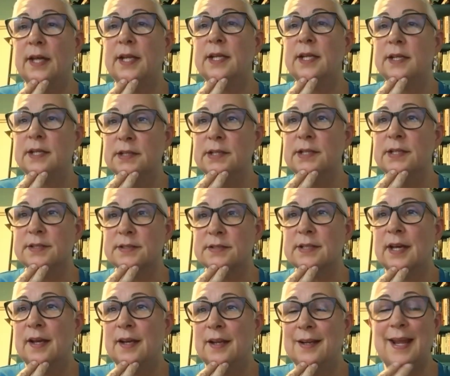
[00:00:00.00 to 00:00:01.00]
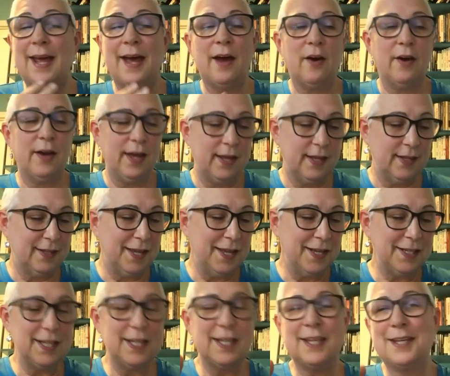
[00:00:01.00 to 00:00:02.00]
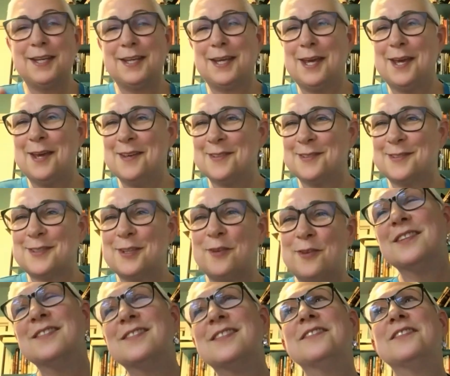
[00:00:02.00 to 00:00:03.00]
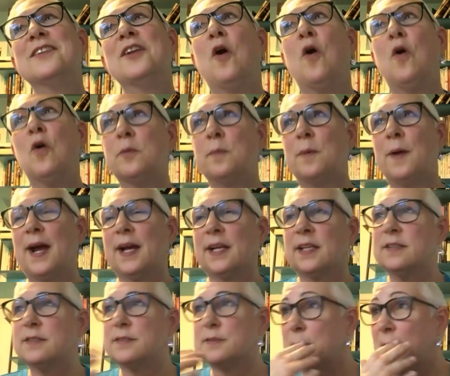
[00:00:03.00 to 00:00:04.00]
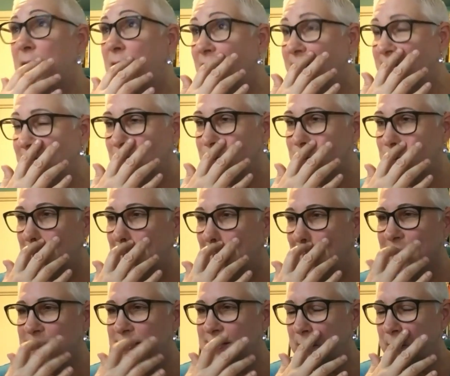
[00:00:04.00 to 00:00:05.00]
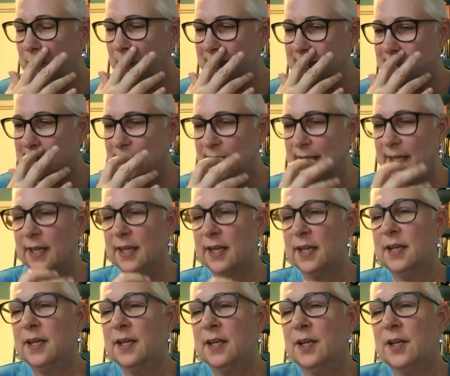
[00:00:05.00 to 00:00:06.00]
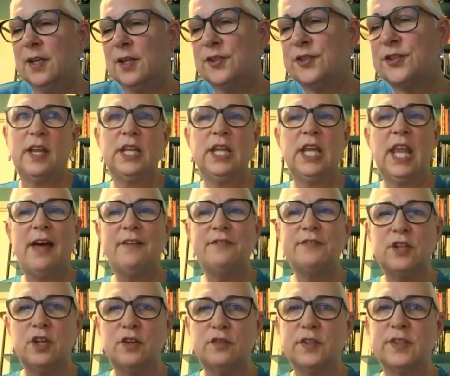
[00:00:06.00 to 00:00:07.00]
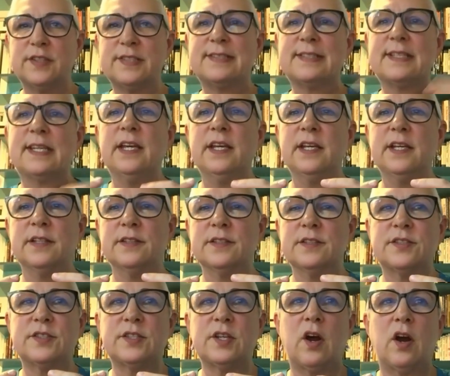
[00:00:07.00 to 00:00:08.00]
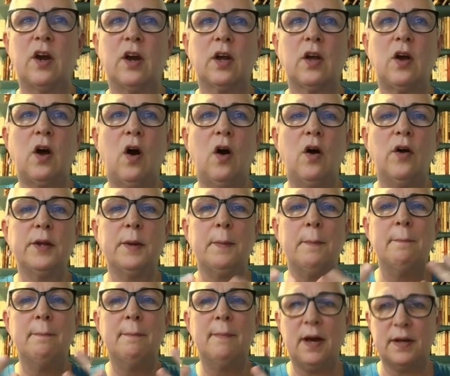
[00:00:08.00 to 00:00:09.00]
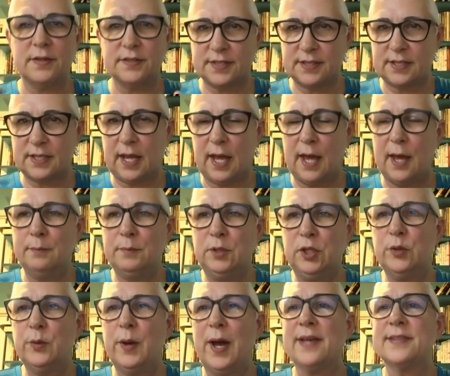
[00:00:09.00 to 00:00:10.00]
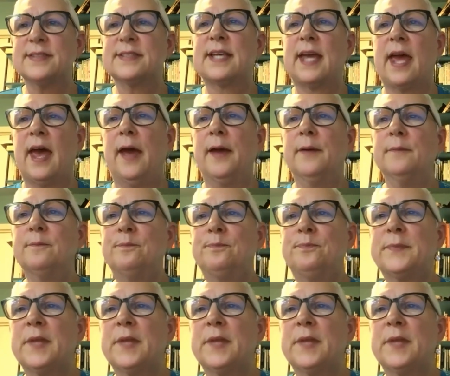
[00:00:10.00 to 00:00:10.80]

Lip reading: that is. Now, and then, so this is an old practice, but I've actually had some recently. The leftover skins are called a musk, M-U-S-K.